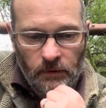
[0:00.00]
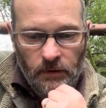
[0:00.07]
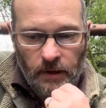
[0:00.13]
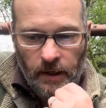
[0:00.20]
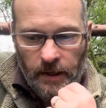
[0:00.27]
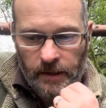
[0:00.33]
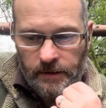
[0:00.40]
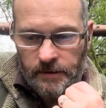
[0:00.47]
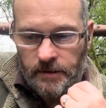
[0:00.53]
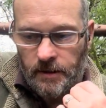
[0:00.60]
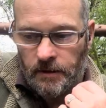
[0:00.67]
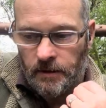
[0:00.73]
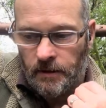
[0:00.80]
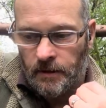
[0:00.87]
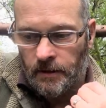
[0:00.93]
And
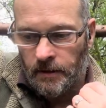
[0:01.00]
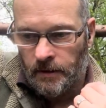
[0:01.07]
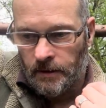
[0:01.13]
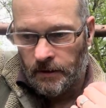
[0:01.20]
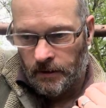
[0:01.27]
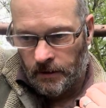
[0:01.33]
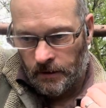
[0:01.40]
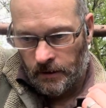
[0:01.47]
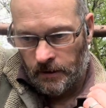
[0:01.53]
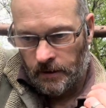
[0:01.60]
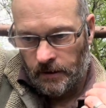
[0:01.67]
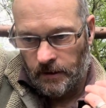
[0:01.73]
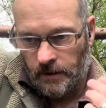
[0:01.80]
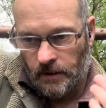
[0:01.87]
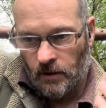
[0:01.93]

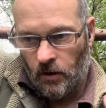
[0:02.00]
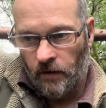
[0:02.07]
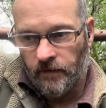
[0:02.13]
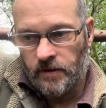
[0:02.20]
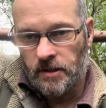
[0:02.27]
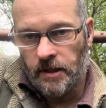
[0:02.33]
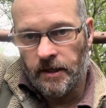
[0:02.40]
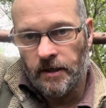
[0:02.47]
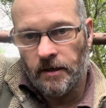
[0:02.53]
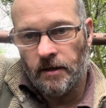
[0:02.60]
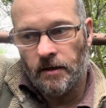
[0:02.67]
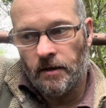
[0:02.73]
obviously,